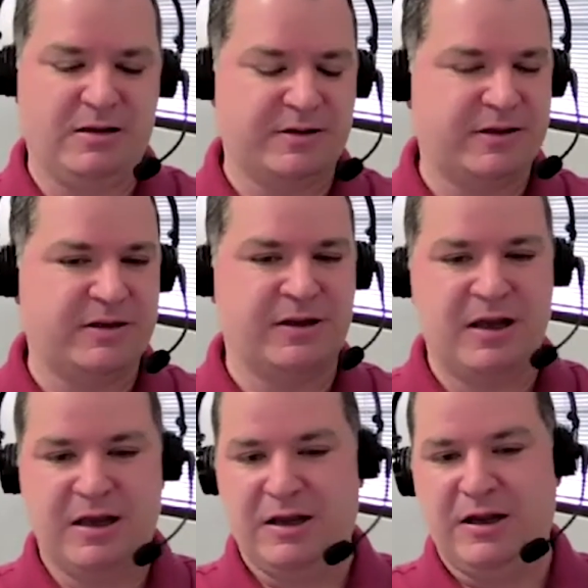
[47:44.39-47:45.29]
There's
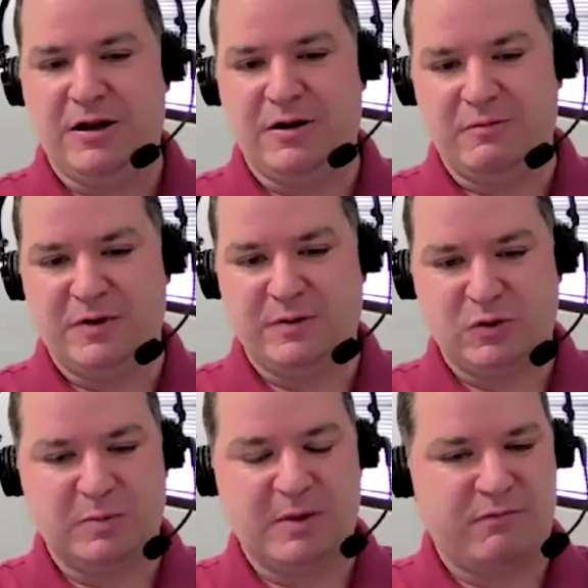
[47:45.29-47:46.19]
as we
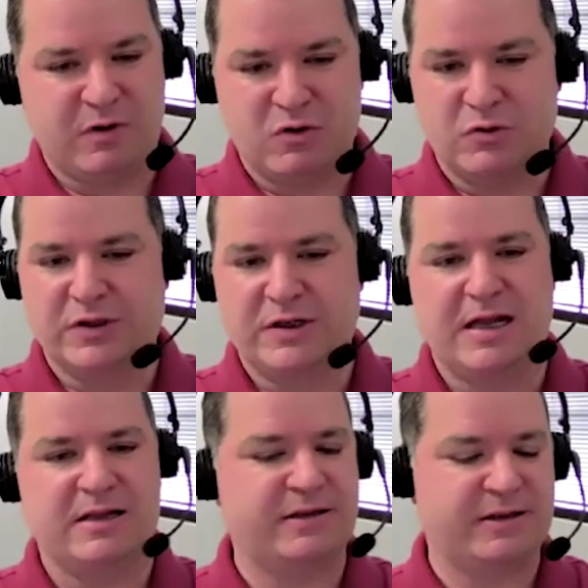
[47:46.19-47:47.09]
talked about root cause
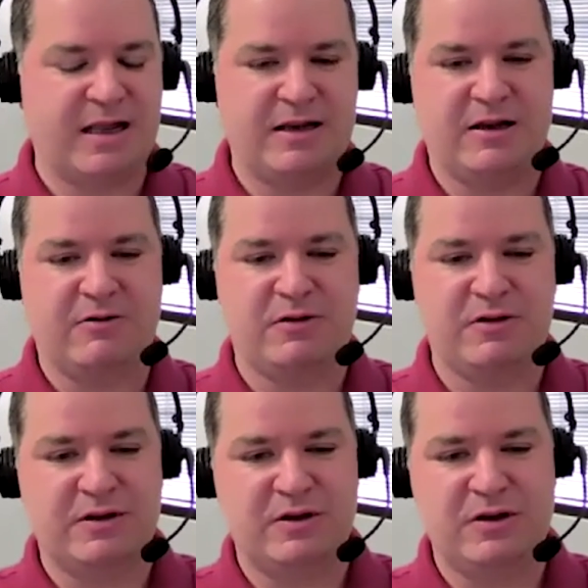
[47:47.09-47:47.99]
analysis,
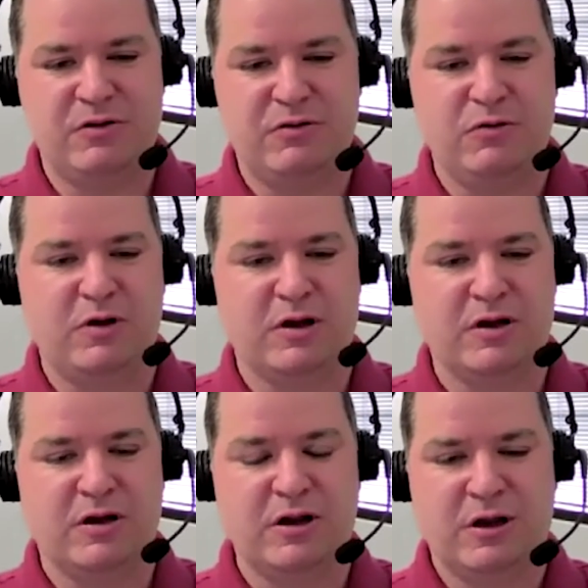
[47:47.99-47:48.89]
you can